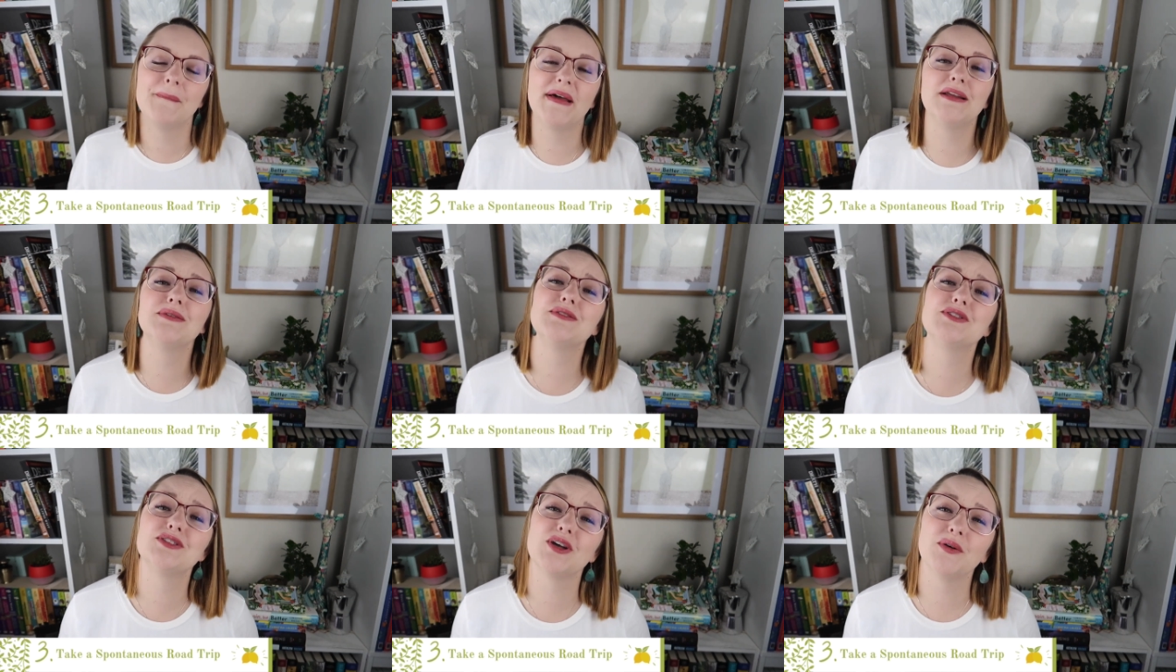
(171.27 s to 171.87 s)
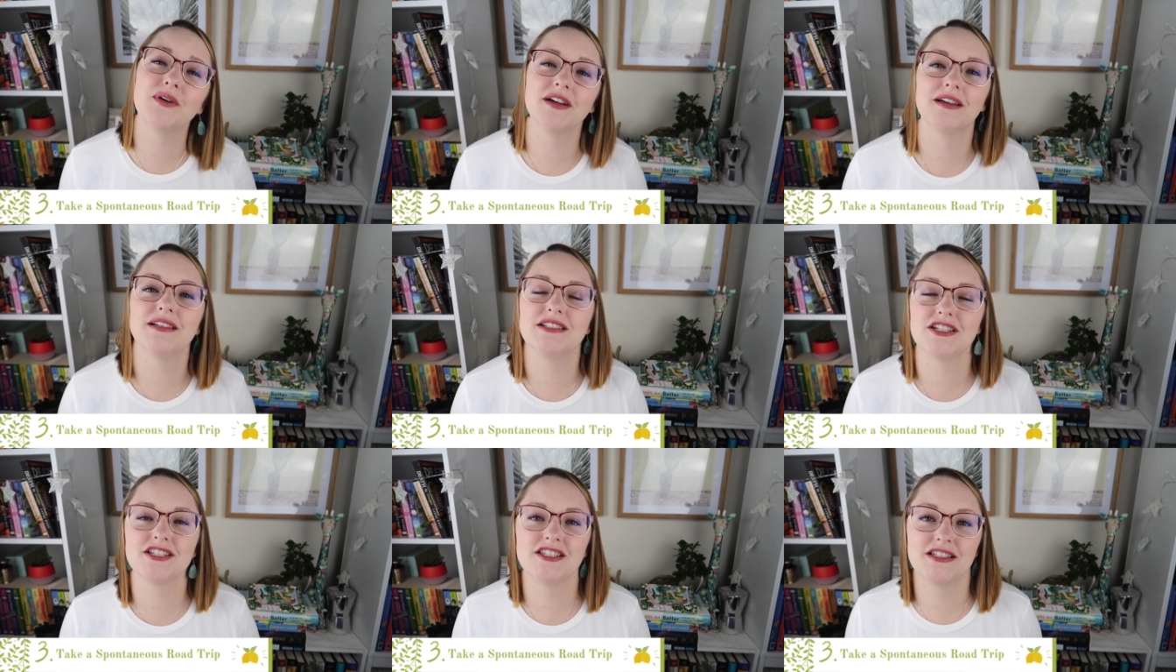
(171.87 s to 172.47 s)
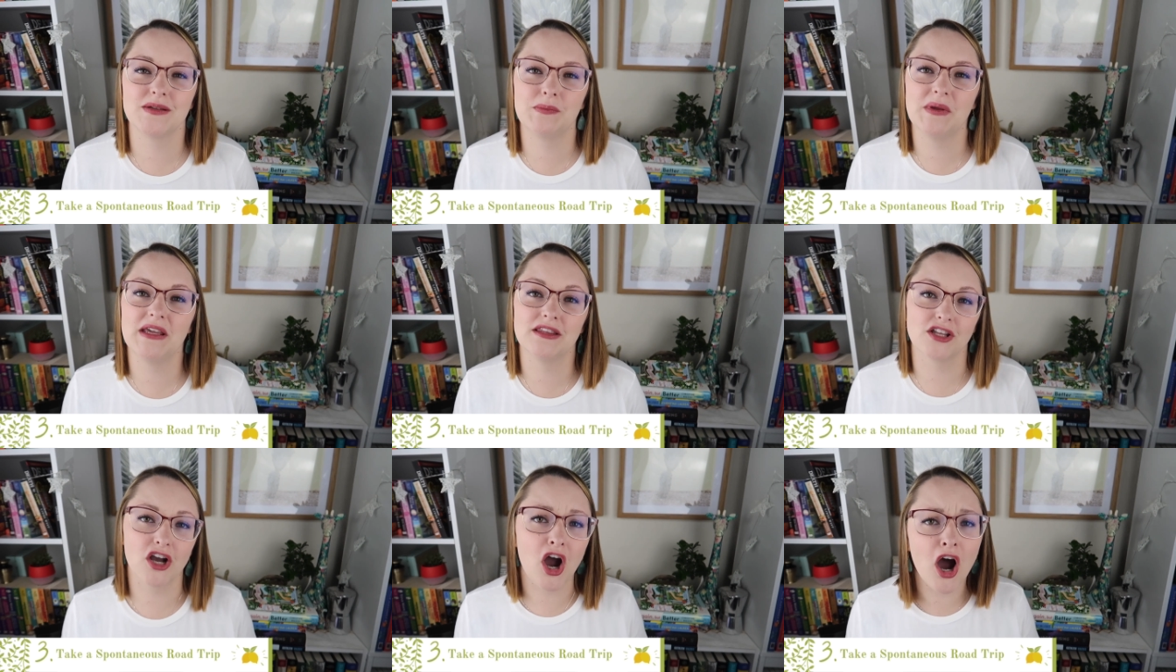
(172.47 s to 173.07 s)
but it was so good just to be
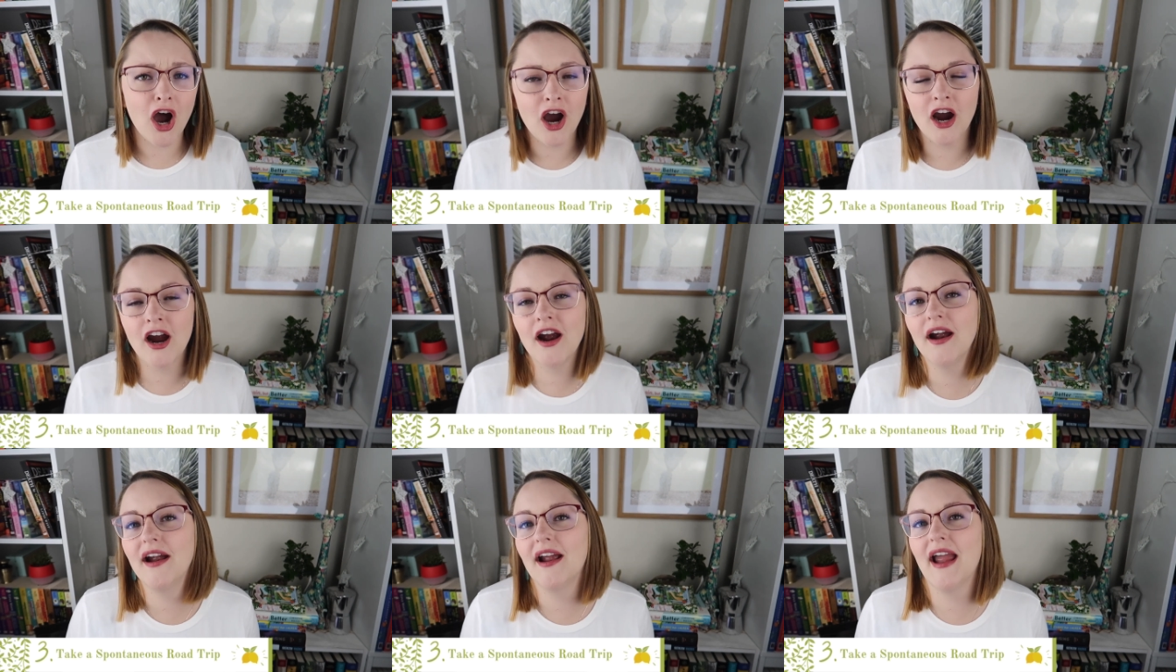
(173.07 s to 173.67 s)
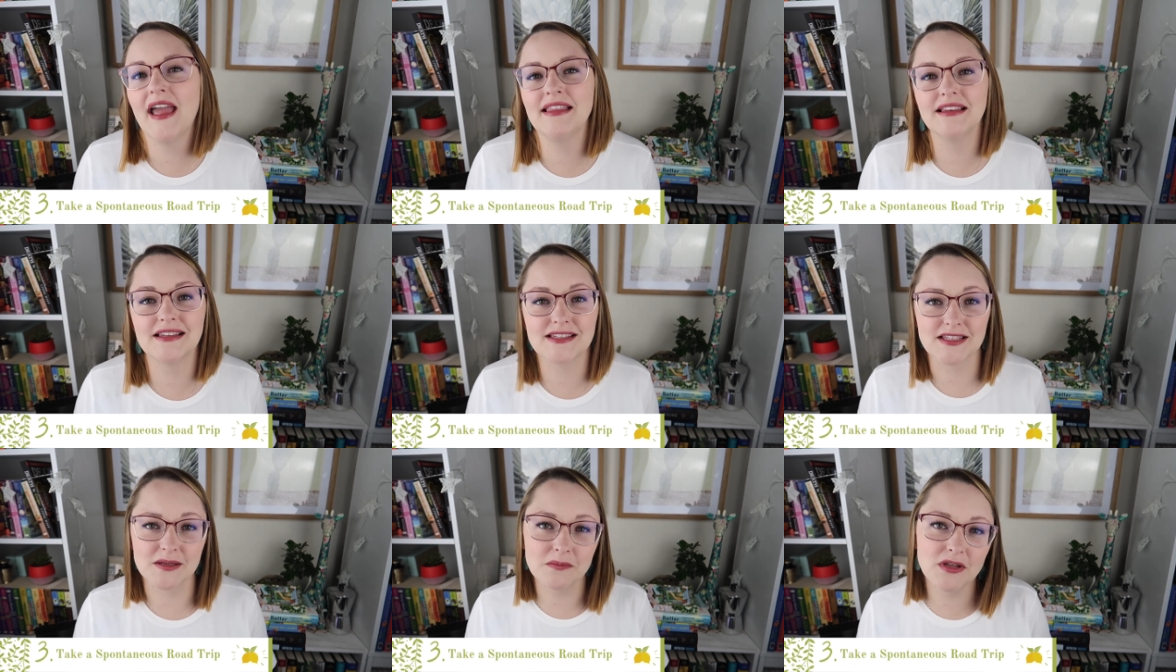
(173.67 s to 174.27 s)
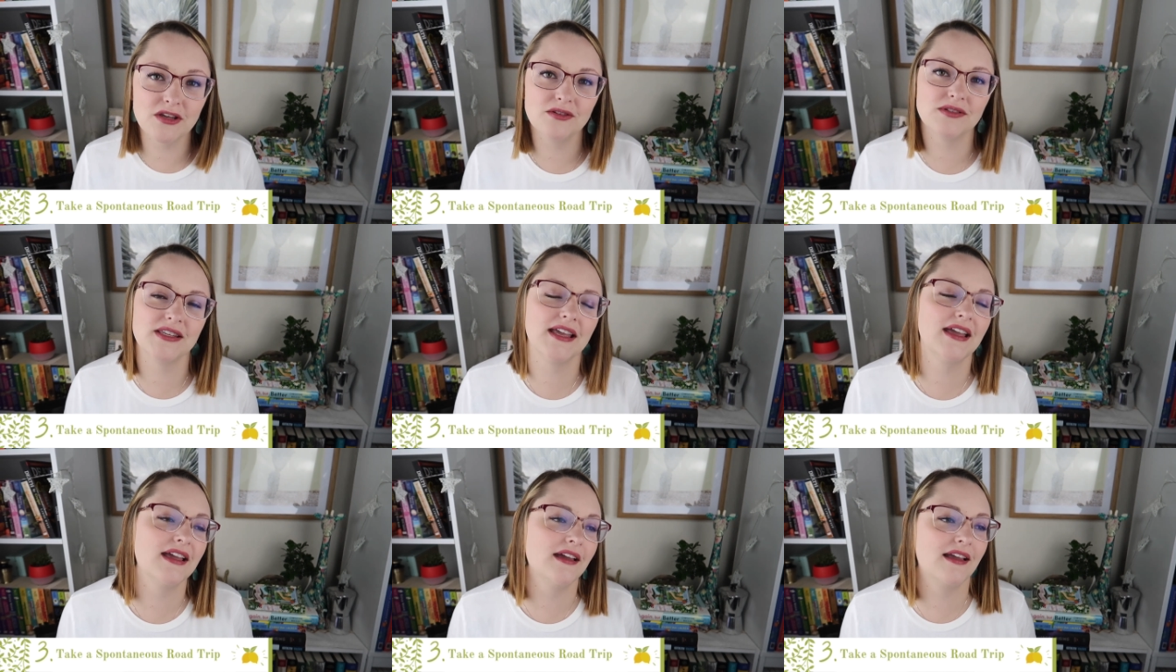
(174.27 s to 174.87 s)
in the car and listen to
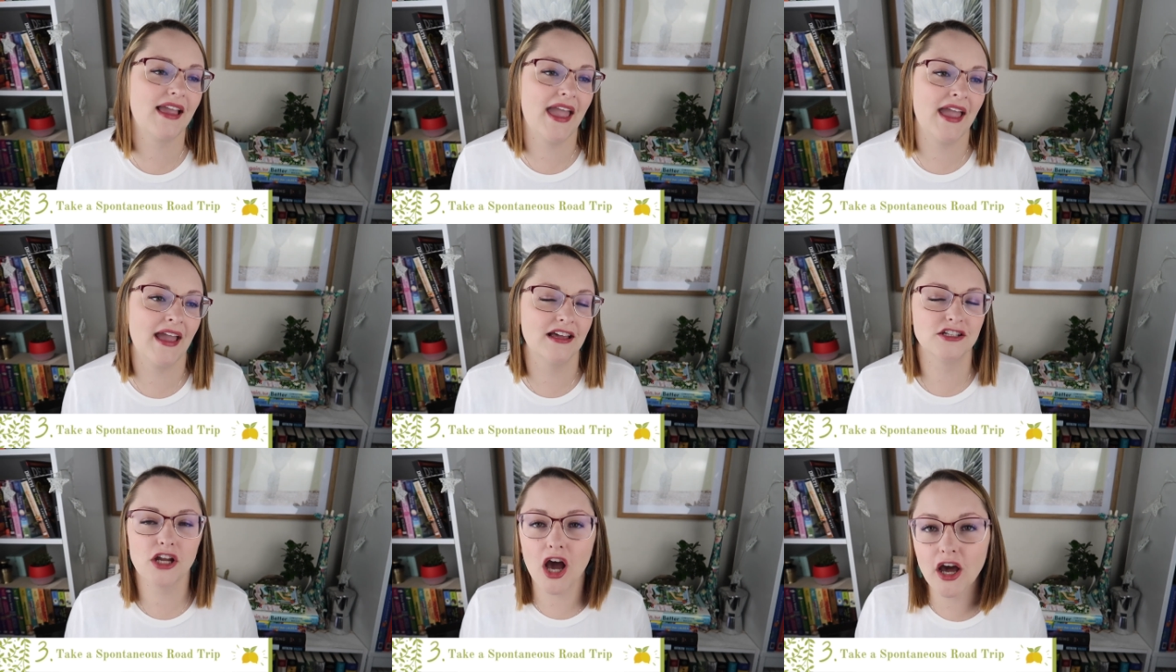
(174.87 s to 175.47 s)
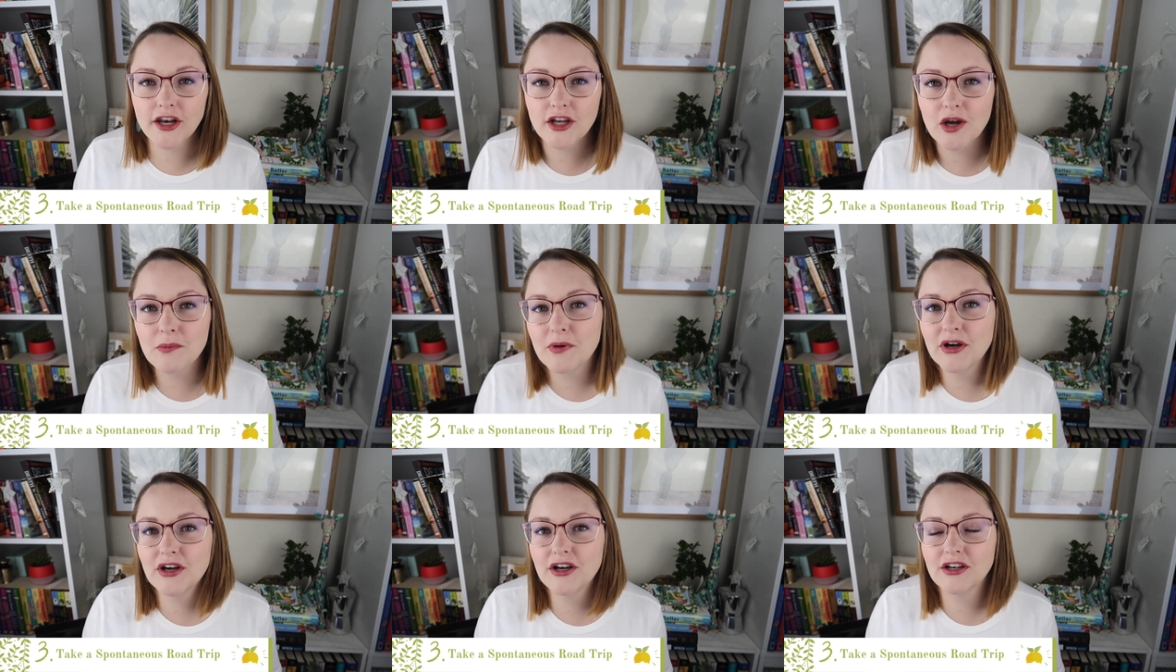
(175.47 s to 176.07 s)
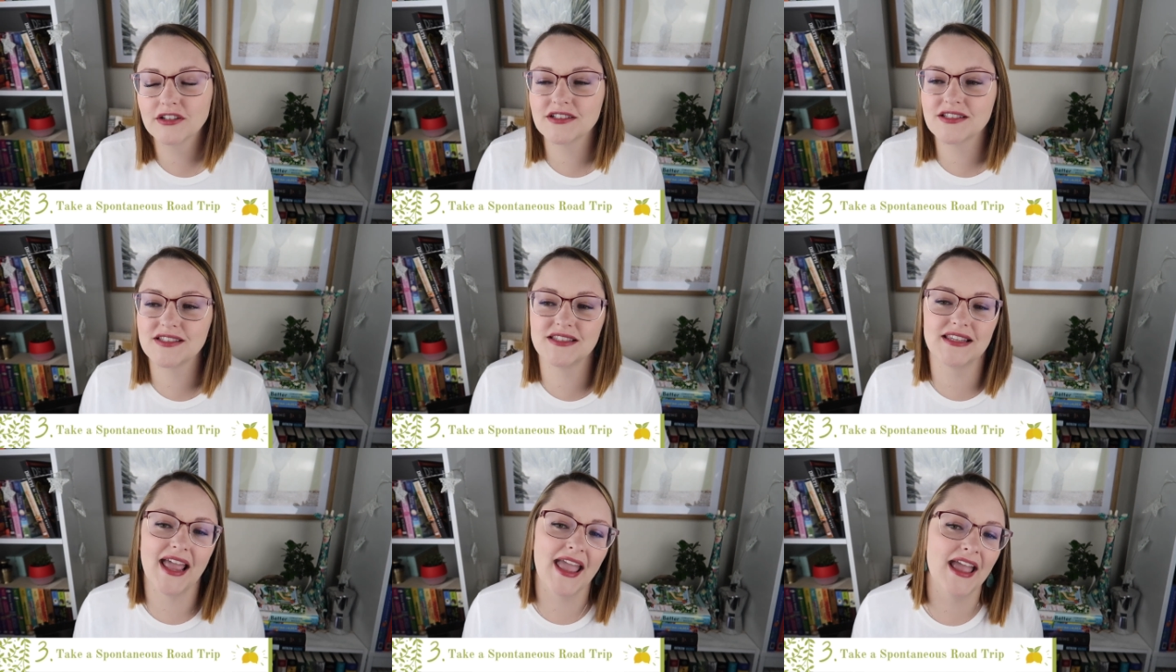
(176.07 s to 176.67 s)
music and audiobooks